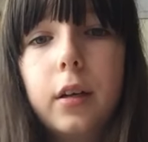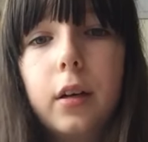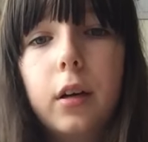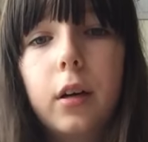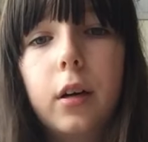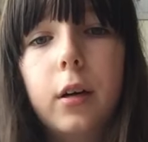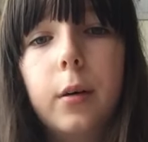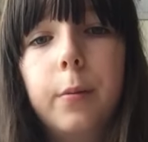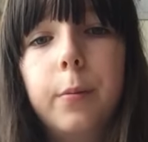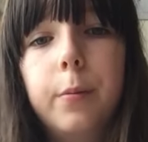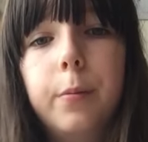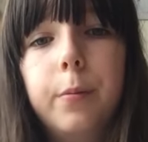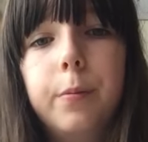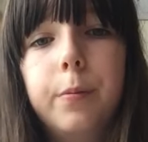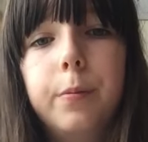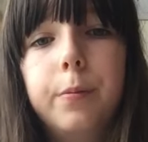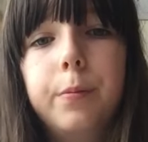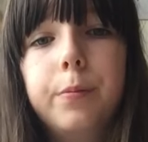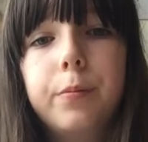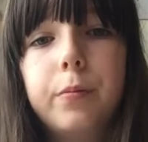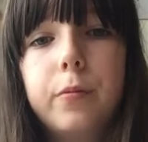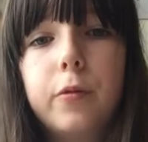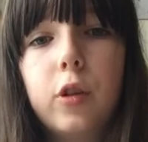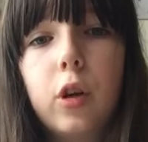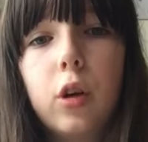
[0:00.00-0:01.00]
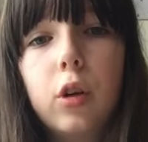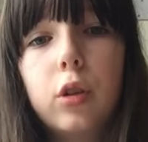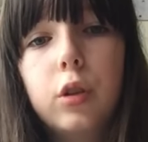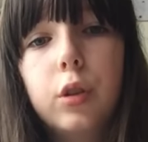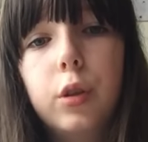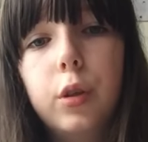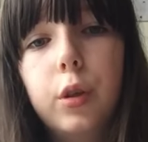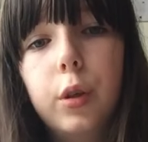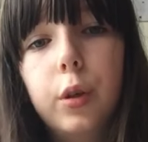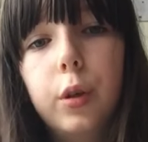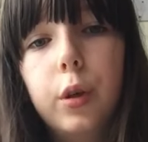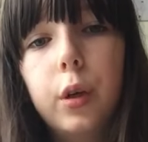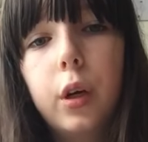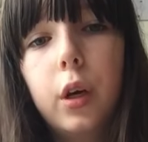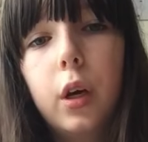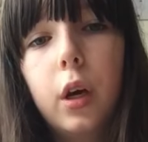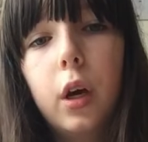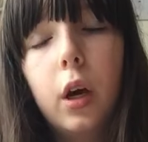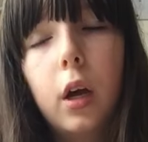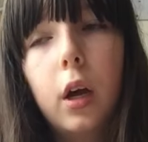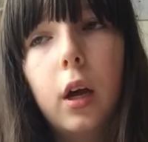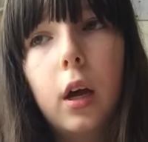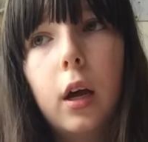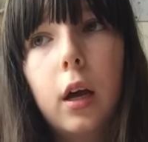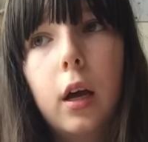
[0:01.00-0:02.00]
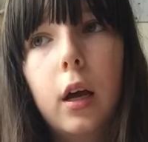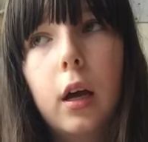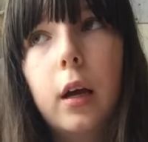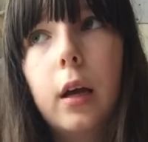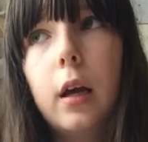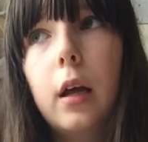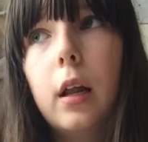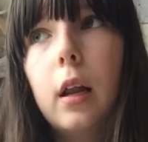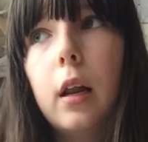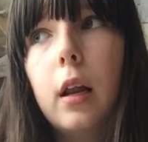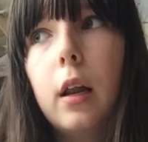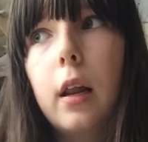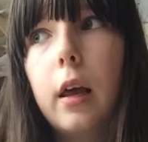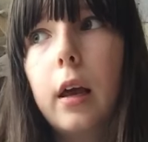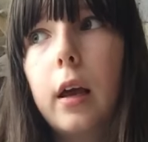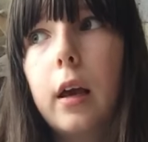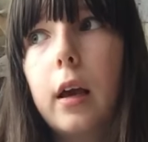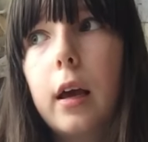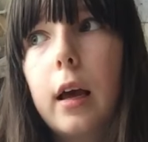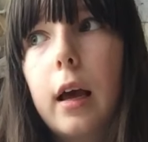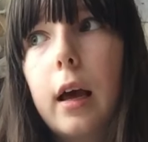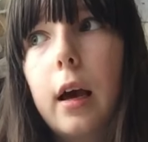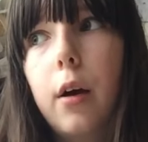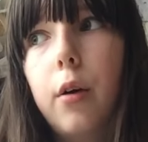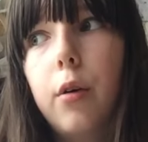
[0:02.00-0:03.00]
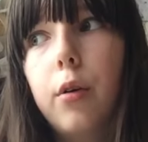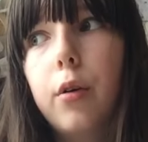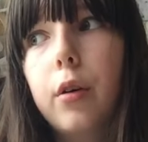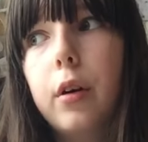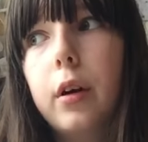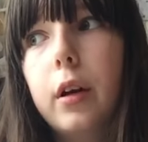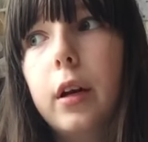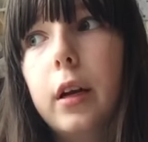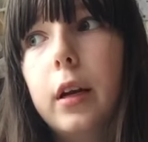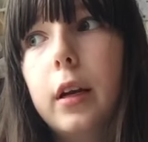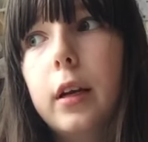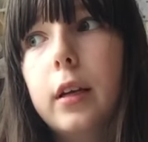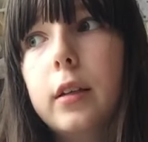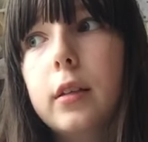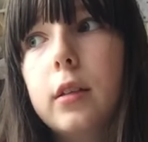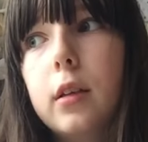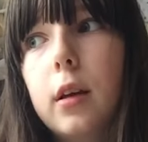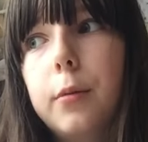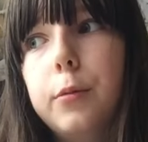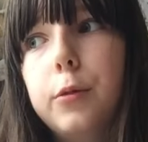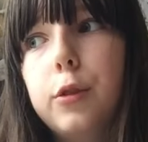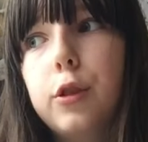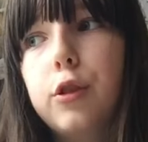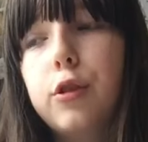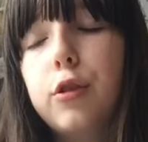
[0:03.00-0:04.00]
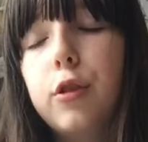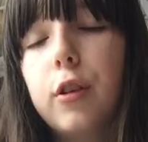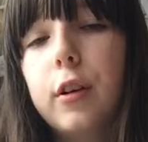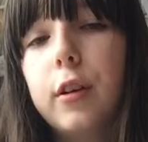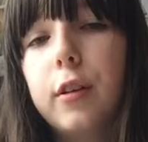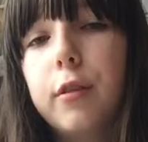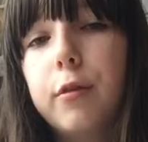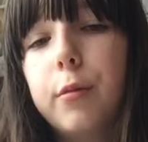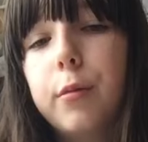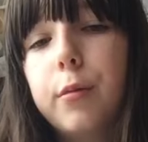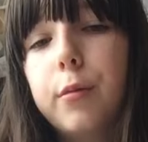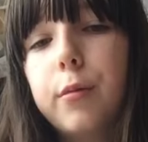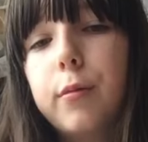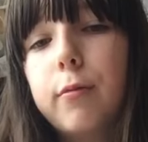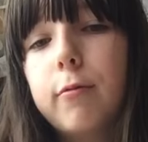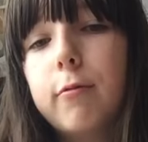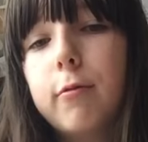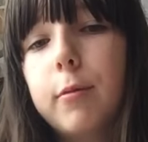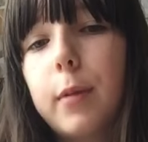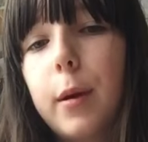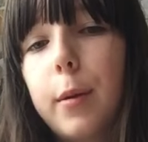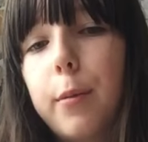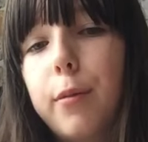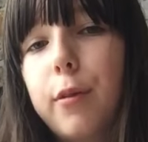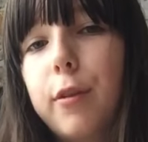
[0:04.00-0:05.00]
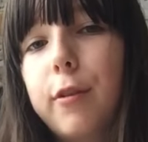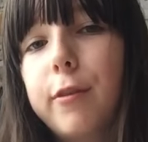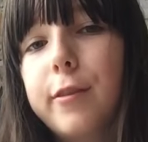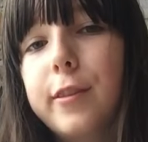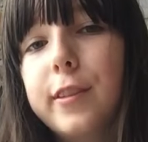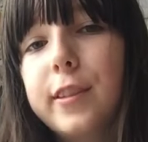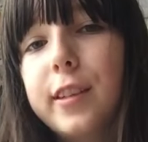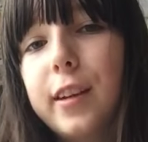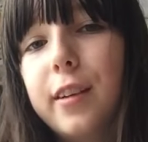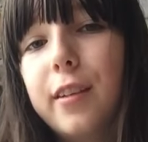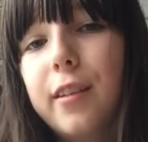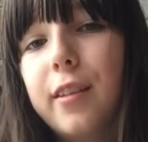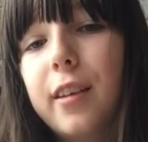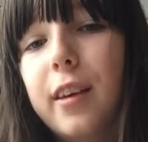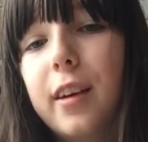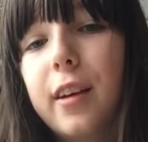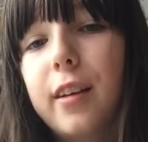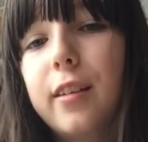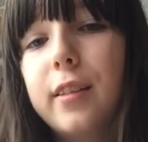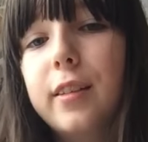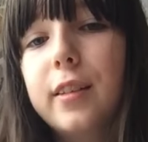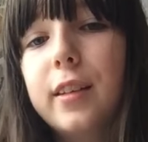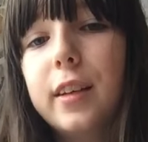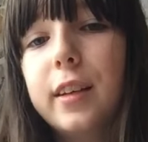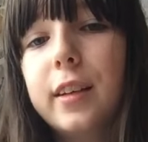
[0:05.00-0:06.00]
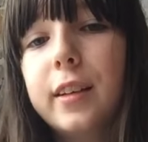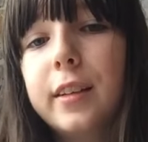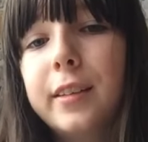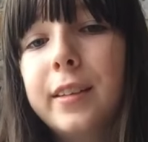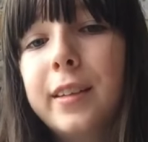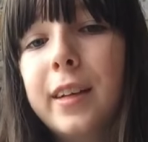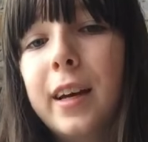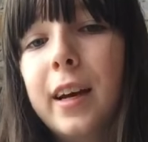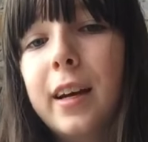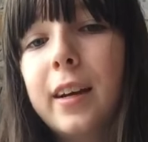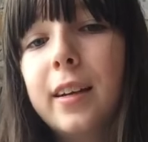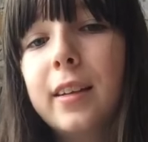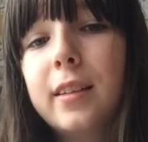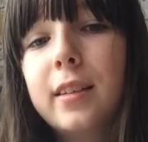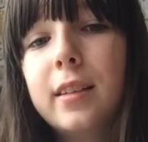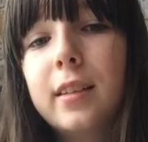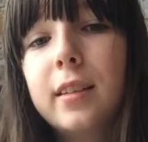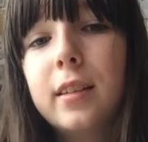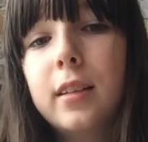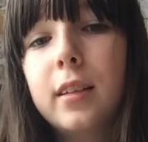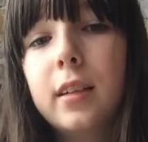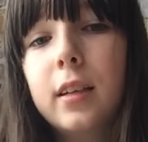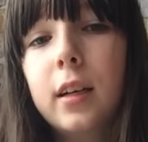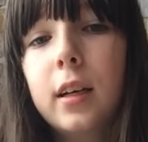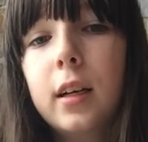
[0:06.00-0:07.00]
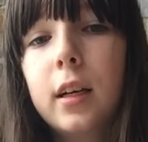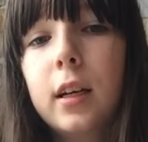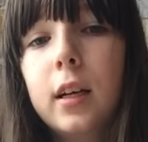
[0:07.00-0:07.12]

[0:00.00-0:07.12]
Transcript: Told you like how good it is. I'm just trying to remember if there's anything else I can test.